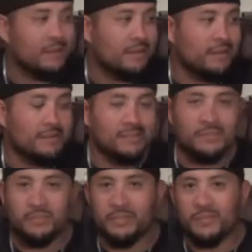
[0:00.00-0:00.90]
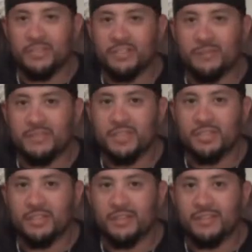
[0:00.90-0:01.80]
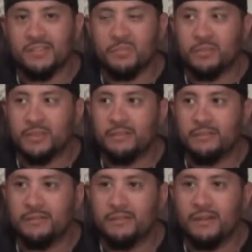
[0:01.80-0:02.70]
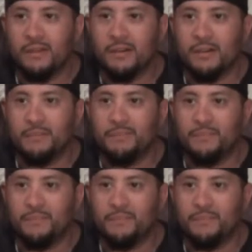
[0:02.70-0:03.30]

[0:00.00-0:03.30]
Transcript: It's pretty much an obsession at this point. I